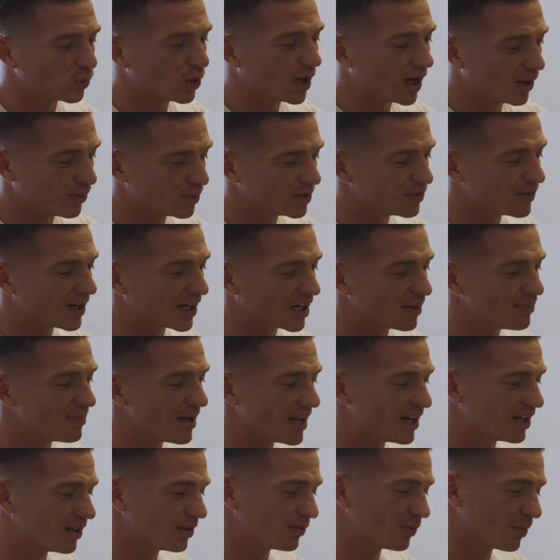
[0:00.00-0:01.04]
What I would
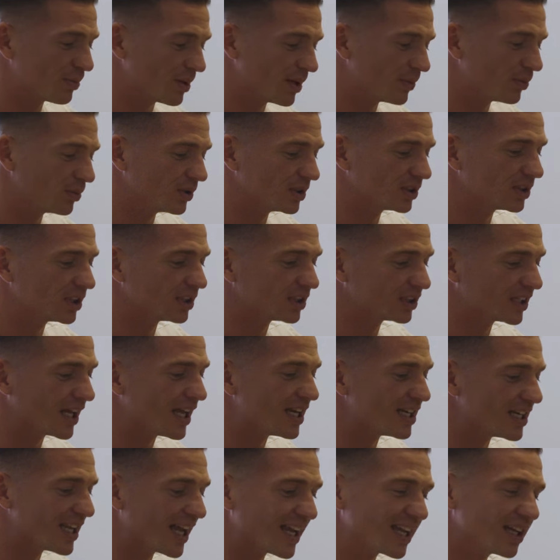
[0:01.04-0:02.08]
recommend for people is just
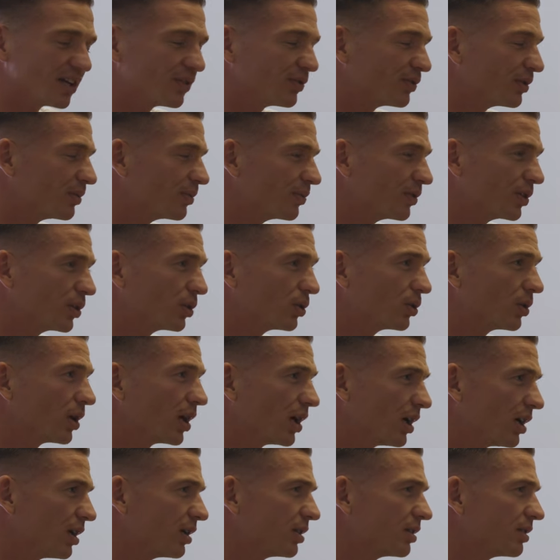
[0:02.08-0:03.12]
get data from real
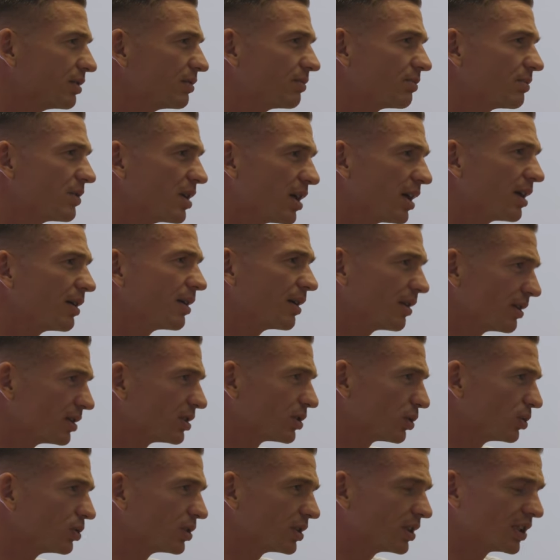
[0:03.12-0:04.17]
hard
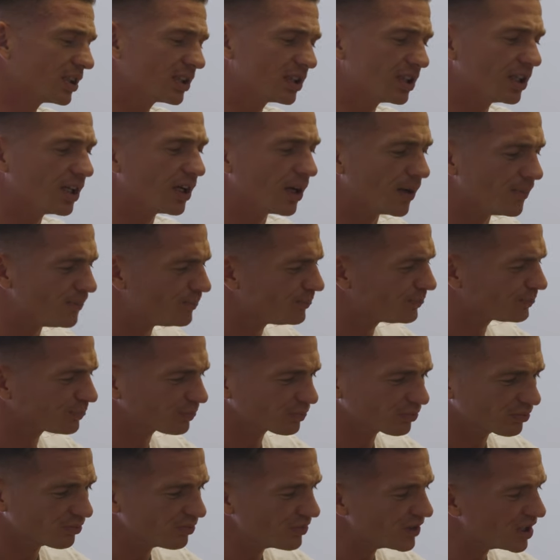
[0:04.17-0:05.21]
sources, you know.
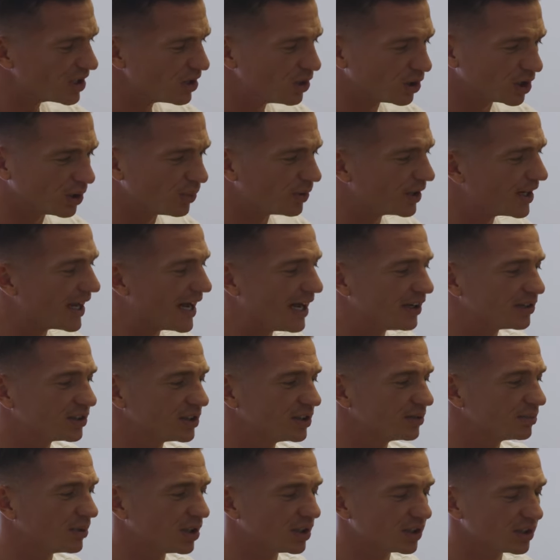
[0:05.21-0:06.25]
Look at what the
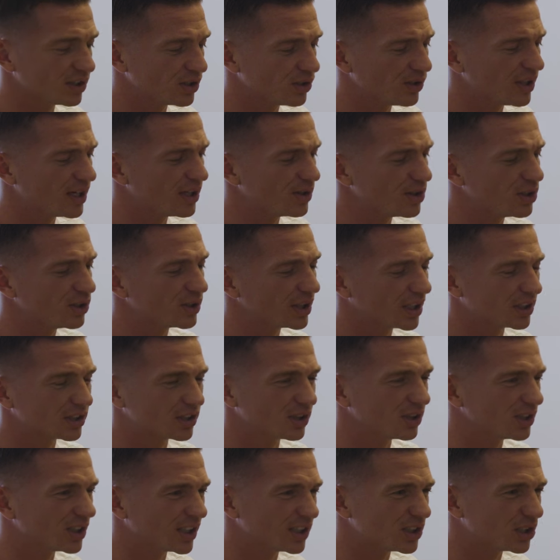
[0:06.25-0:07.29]
houses market doing. And you touched
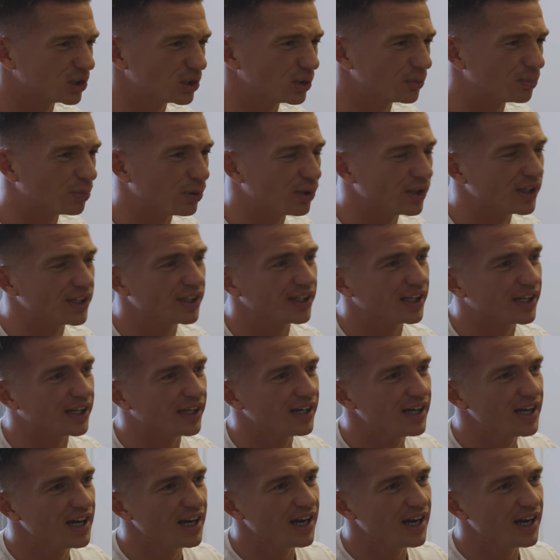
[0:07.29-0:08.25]
on such a good point there.